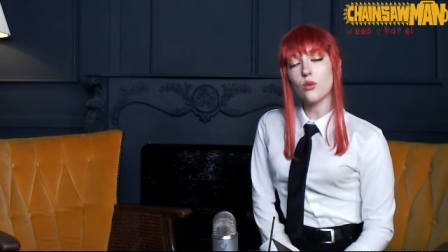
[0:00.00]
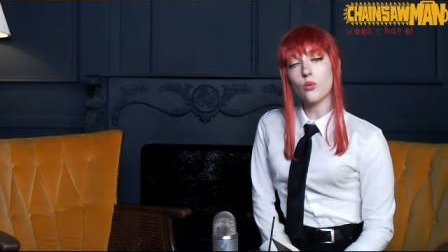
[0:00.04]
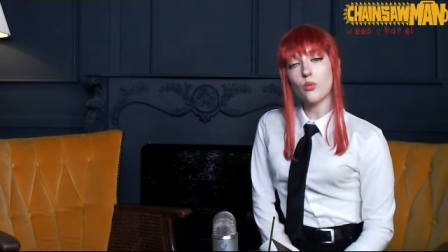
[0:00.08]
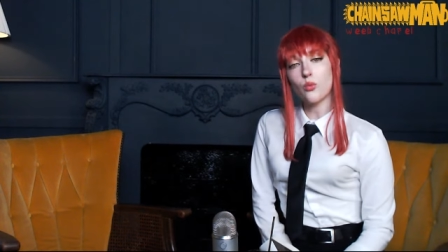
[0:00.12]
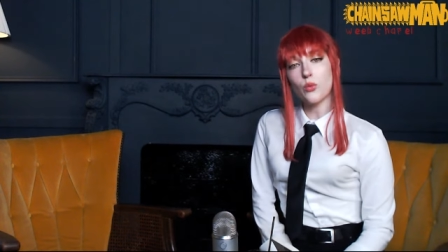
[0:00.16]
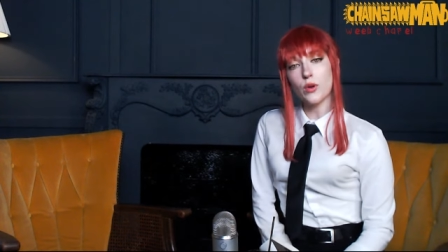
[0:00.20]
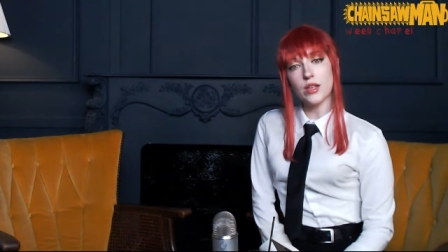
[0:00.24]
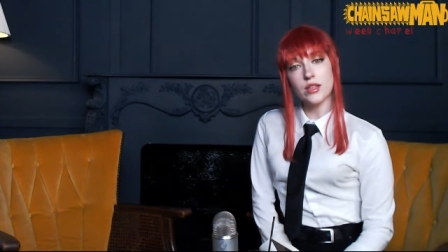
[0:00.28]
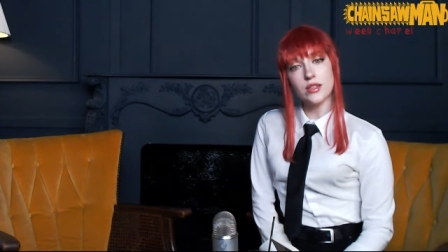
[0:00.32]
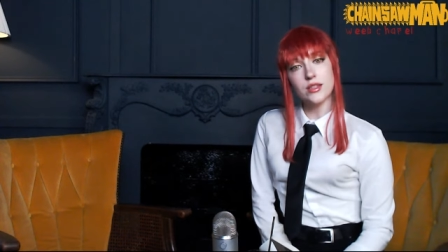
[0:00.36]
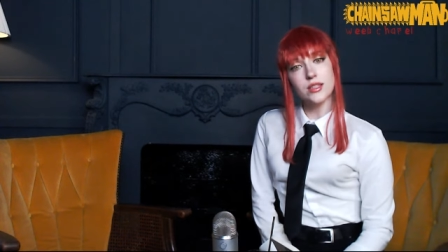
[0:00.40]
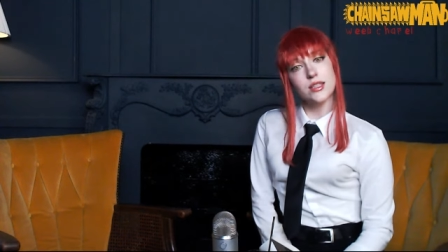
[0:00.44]

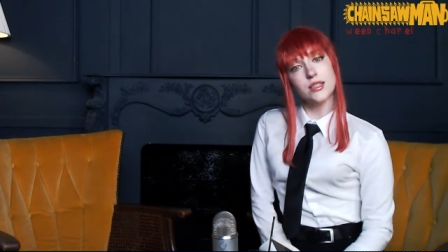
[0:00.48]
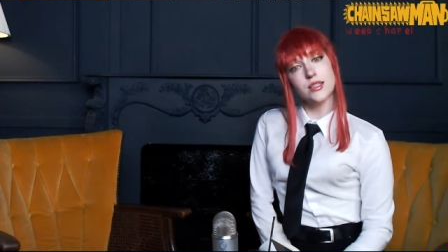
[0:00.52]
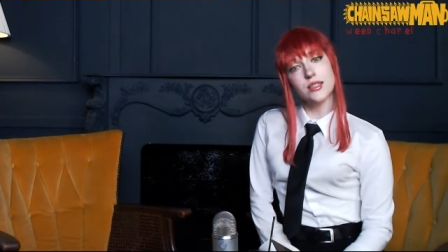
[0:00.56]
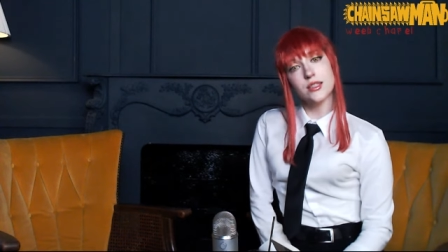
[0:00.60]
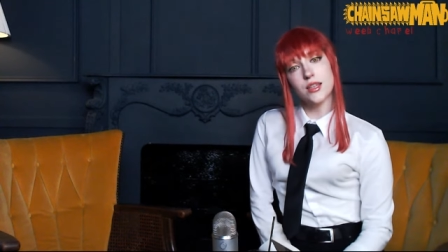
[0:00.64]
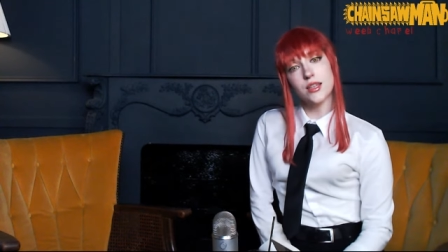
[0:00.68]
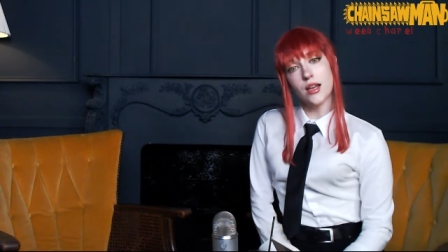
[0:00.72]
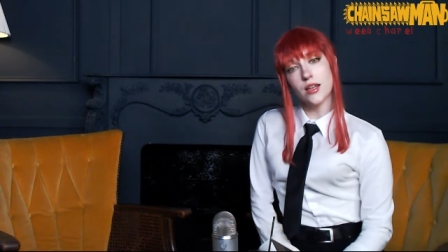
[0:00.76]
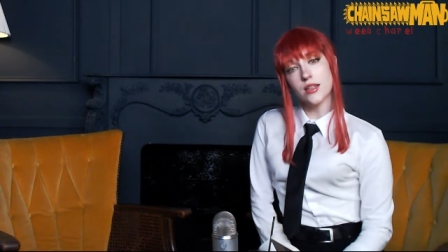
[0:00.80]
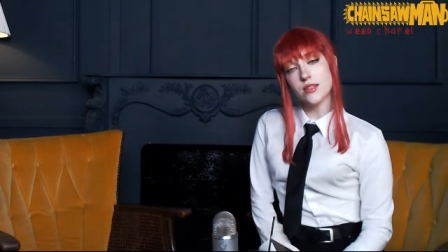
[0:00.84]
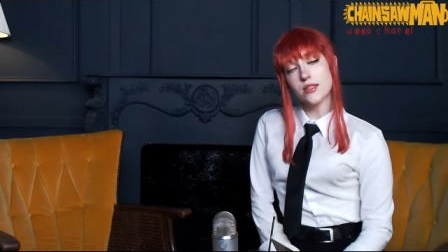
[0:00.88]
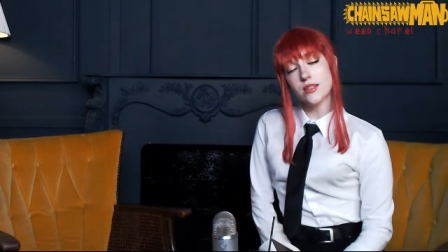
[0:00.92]
when
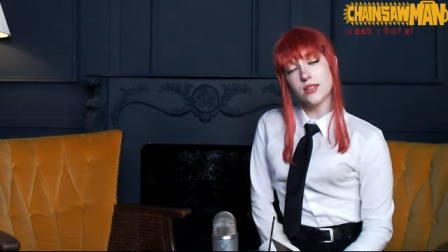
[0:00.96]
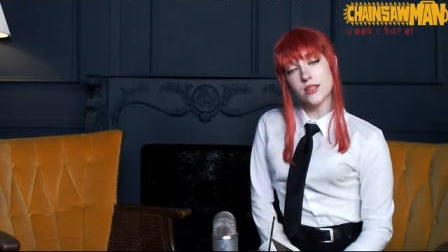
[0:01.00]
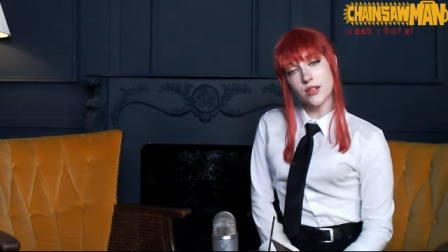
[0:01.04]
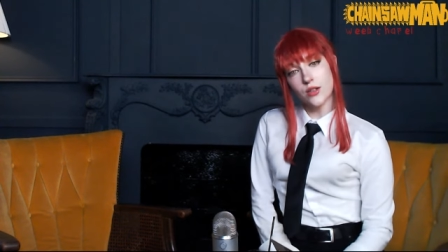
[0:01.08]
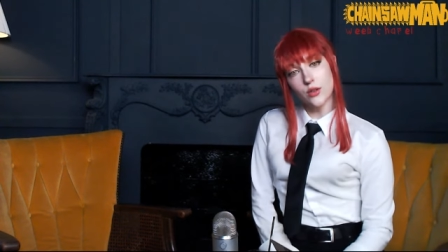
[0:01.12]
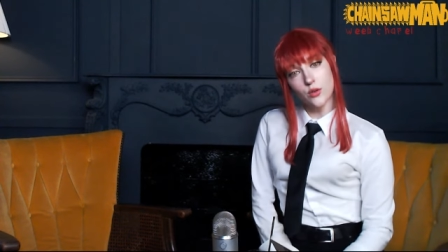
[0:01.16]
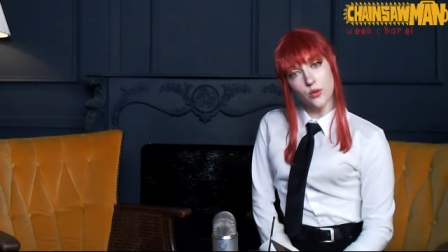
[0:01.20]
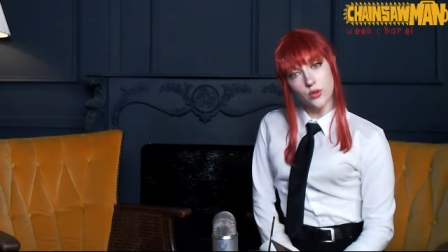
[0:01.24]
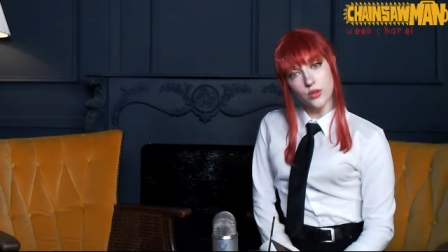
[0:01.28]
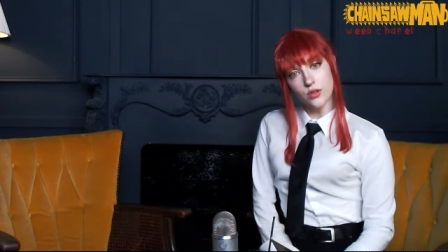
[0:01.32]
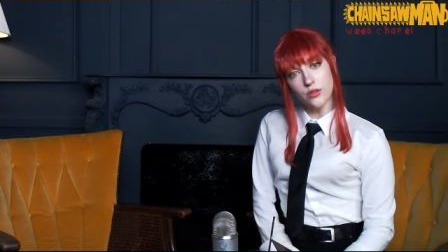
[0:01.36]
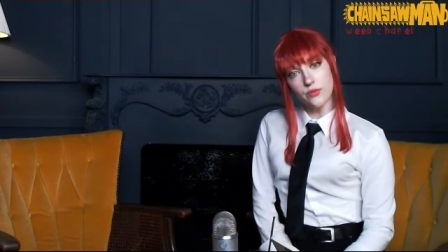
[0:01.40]
discussed in a
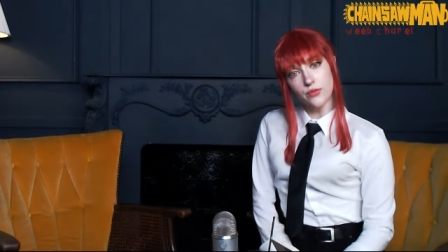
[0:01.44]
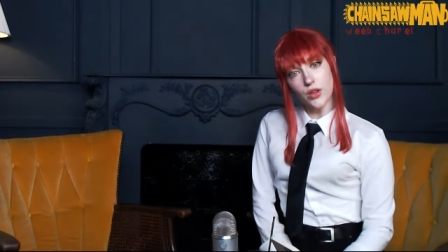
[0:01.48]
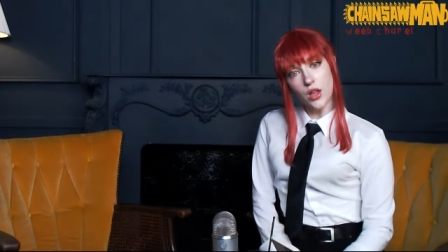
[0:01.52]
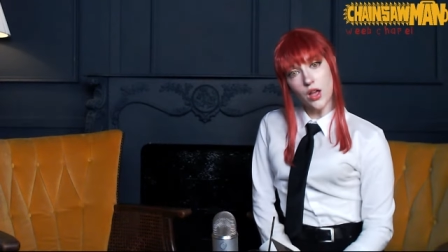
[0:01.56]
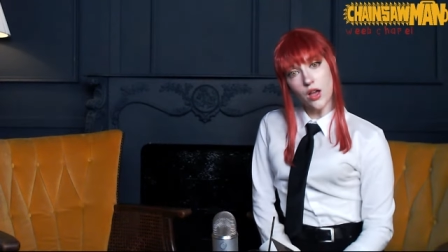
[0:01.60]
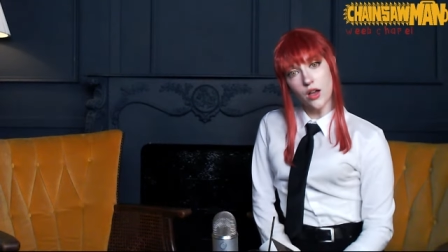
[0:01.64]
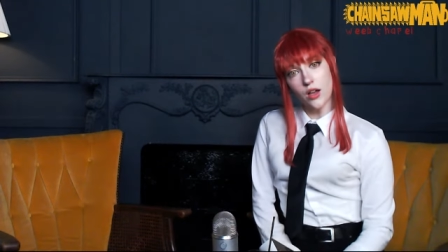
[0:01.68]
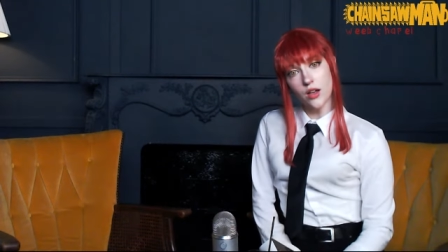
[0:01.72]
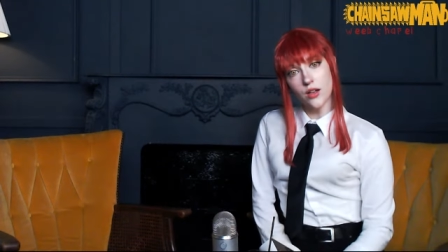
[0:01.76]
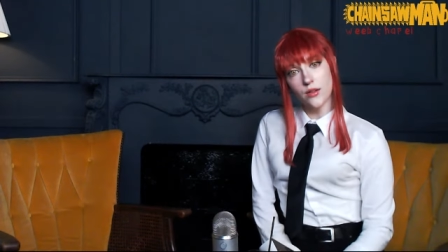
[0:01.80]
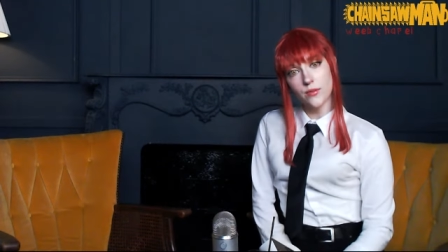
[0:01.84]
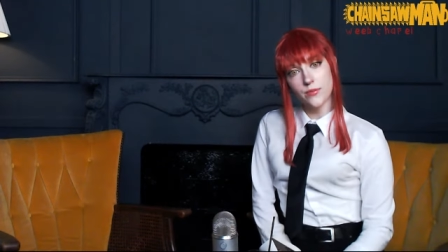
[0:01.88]
court of
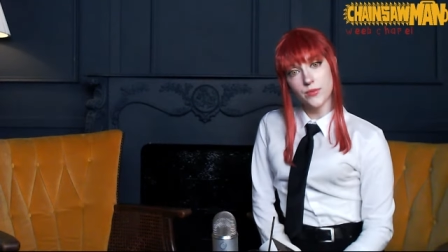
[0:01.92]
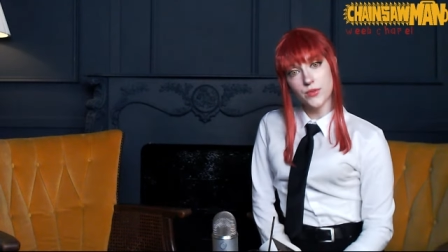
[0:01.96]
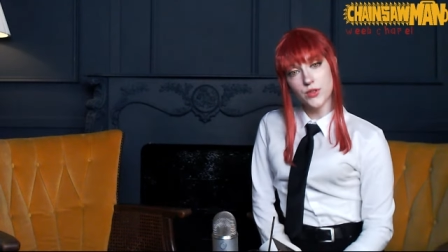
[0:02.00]
law.